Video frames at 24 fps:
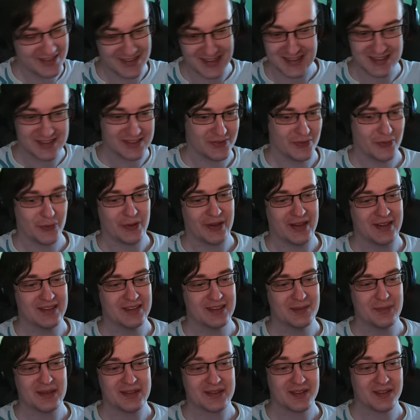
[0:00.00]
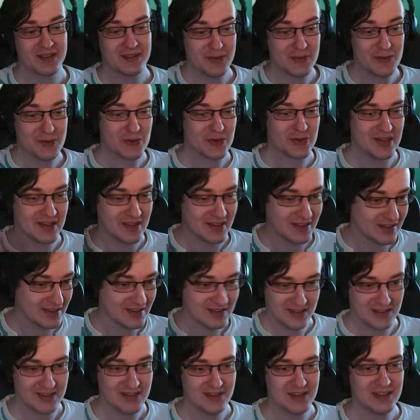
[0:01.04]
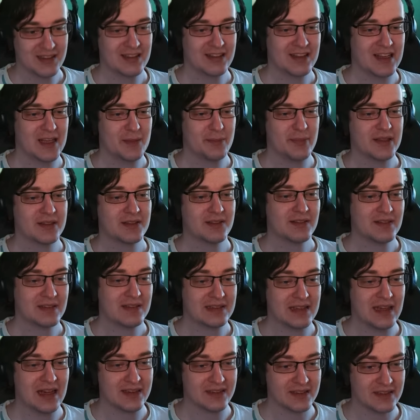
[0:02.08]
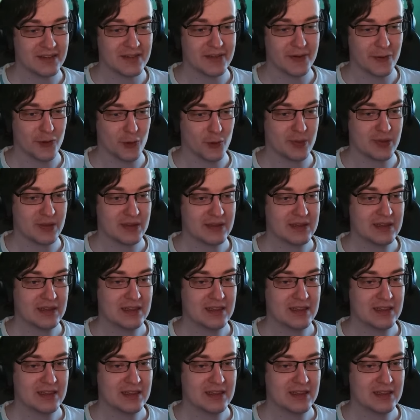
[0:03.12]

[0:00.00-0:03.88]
just forget it, but usually keep it under the group,